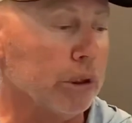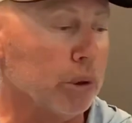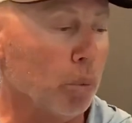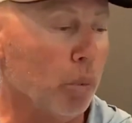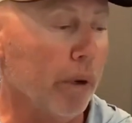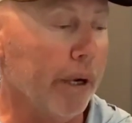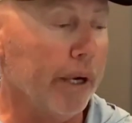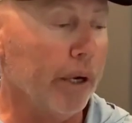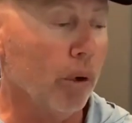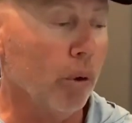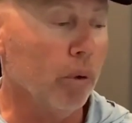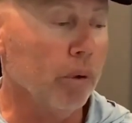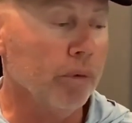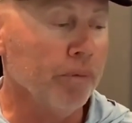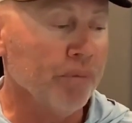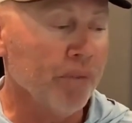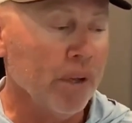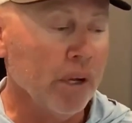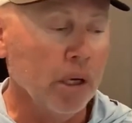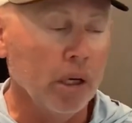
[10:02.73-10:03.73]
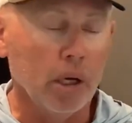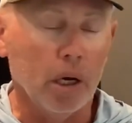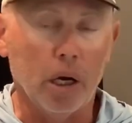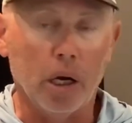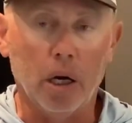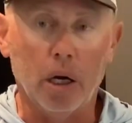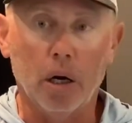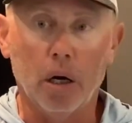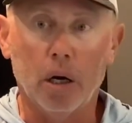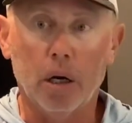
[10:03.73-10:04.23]
well
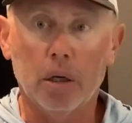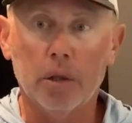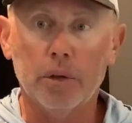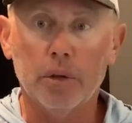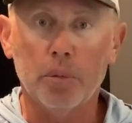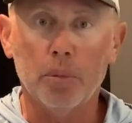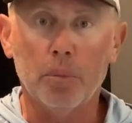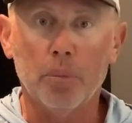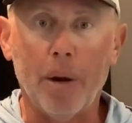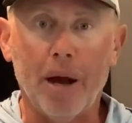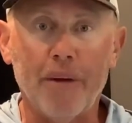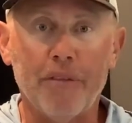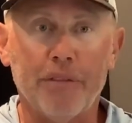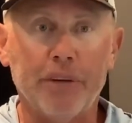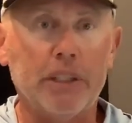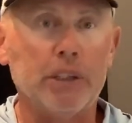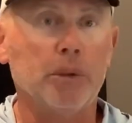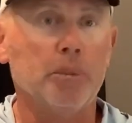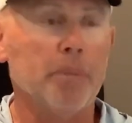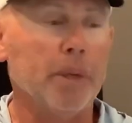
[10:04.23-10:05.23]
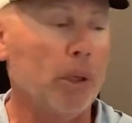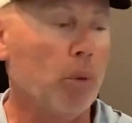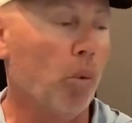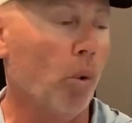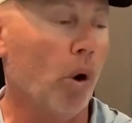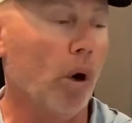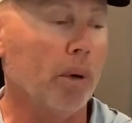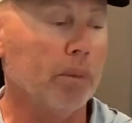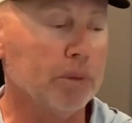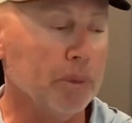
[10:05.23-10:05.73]
by fishing big
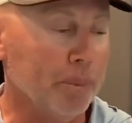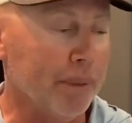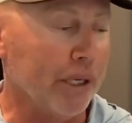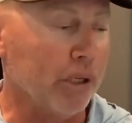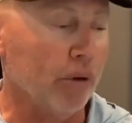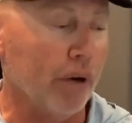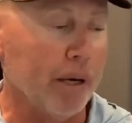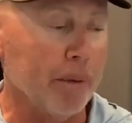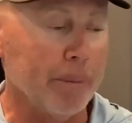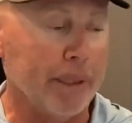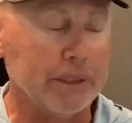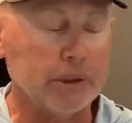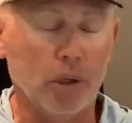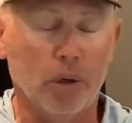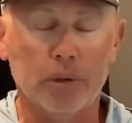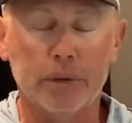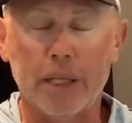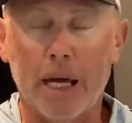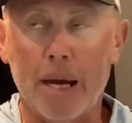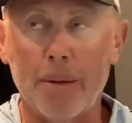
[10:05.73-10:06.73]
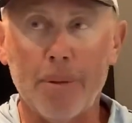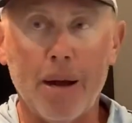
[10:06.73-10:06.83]
worms and big crankbaits all the time.